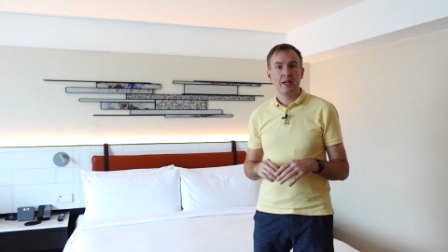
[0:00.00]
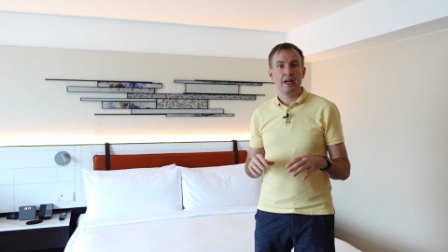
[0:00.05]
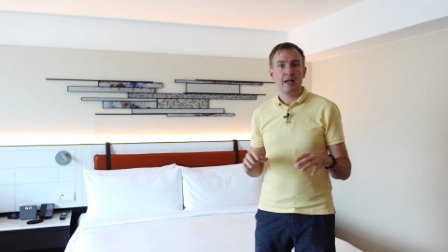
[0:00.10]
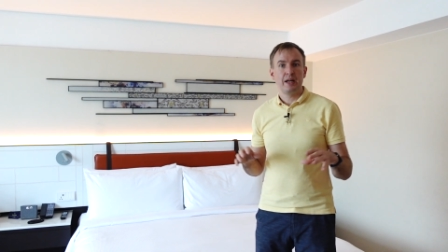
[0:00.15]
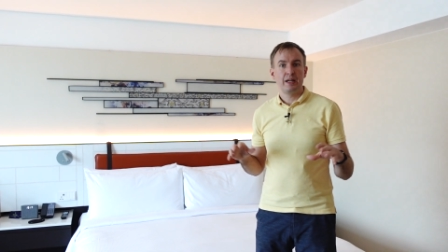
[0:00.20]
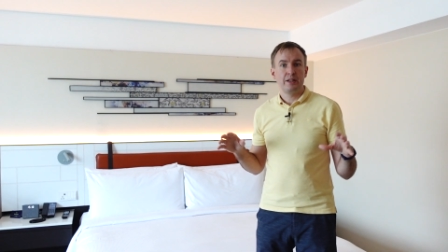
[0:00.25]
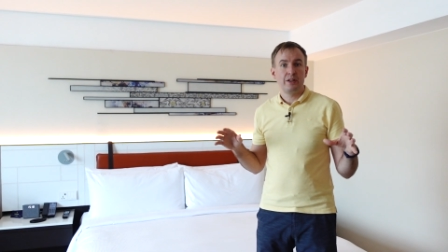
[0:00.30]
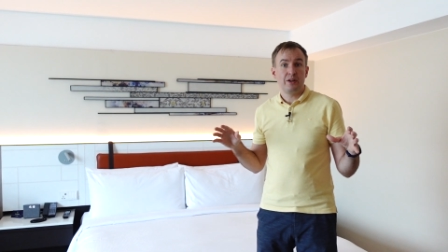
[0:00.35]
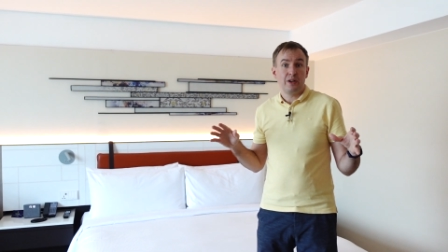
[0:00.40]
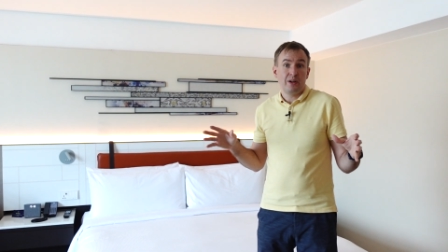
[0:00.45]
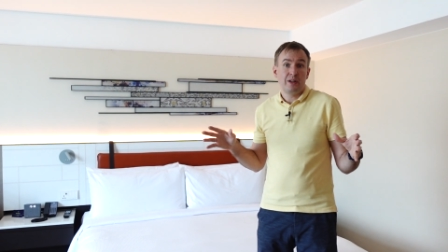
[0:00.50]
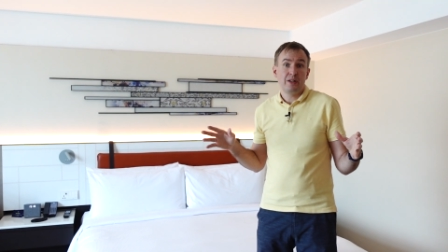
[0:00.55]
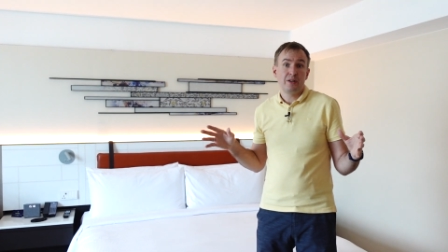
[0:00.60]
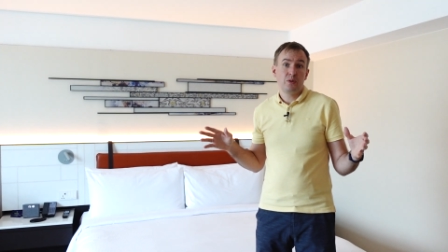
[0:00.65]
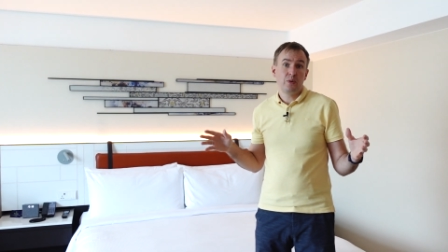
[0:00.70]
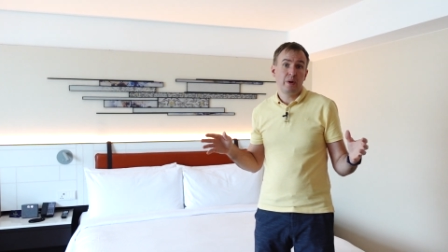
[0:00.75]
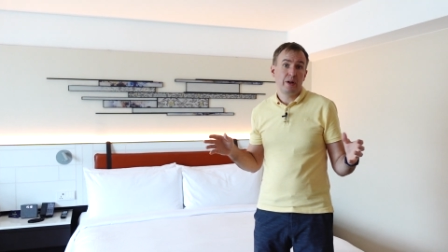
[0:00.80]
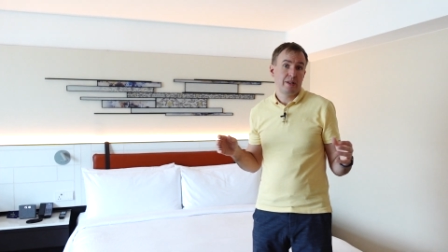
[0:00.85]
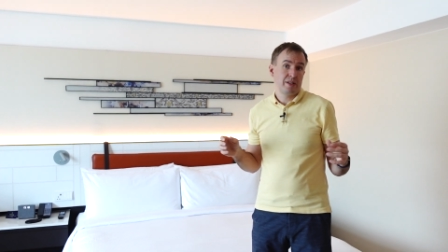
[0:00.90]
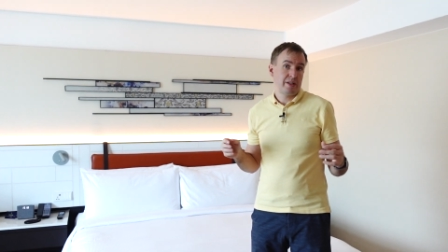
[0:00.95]
and you're in
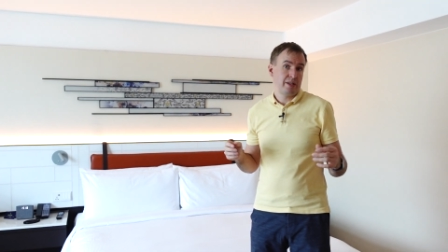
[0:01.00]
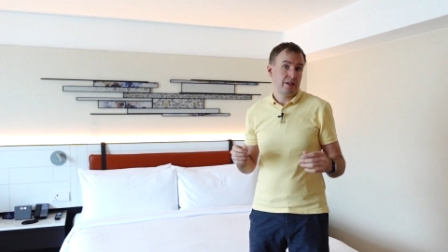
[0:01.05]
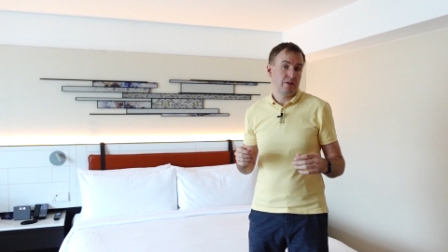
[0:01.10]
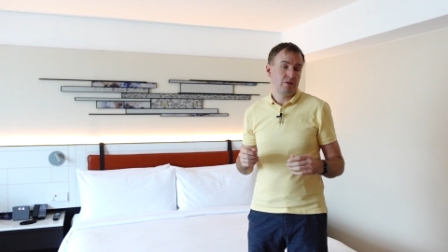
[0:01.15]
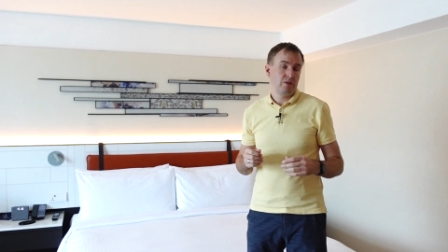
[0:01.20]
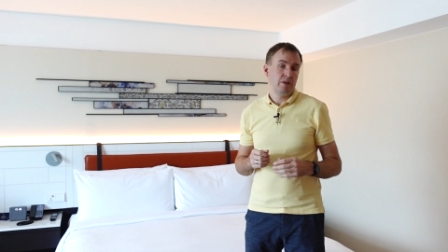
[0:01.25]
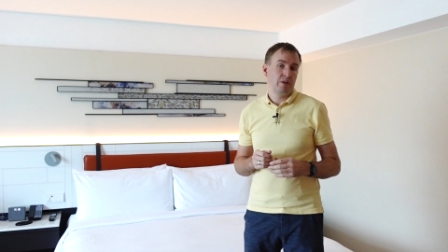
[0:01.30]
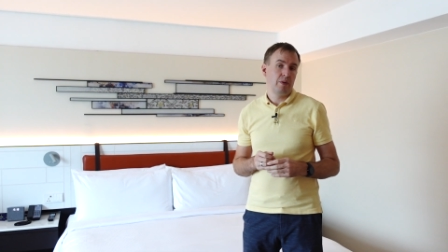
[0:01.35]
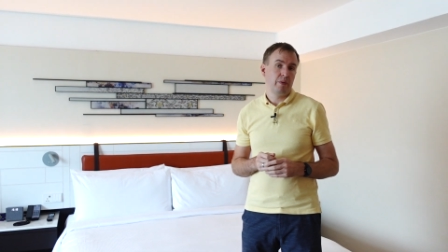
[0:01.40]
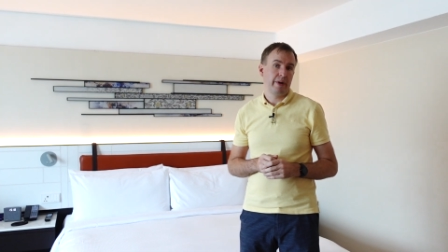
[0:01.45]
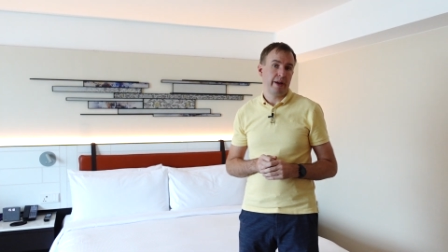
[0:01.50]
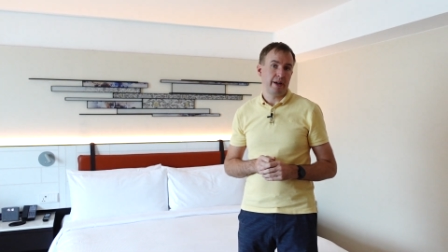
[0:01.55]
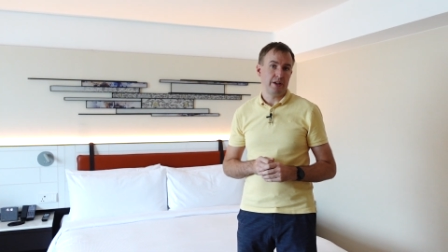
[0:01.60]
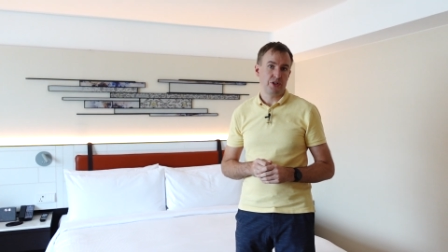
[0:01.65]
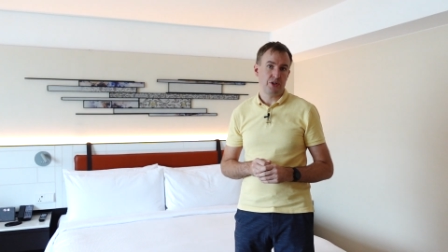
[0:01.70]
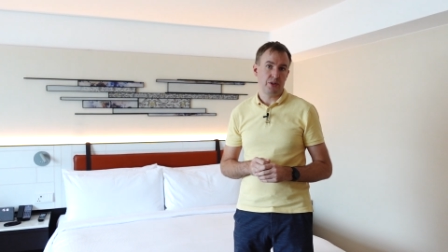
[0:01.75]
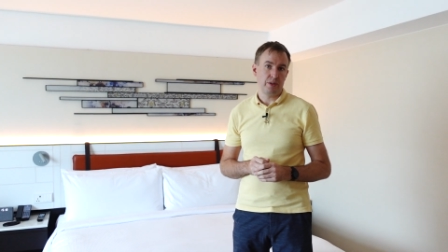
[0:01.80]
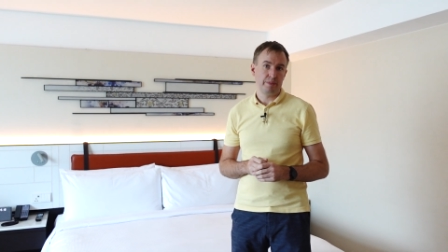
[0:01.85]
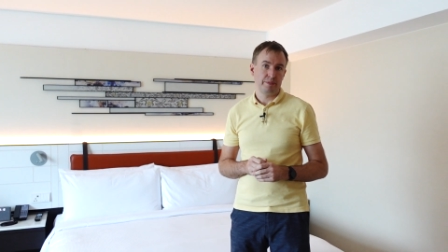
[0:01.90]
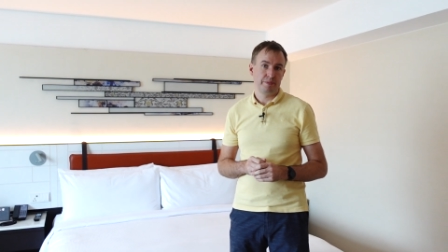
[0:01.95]
quite central
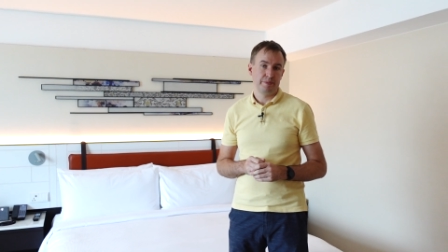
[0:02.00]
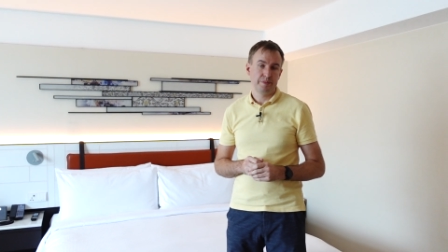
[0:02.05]
location.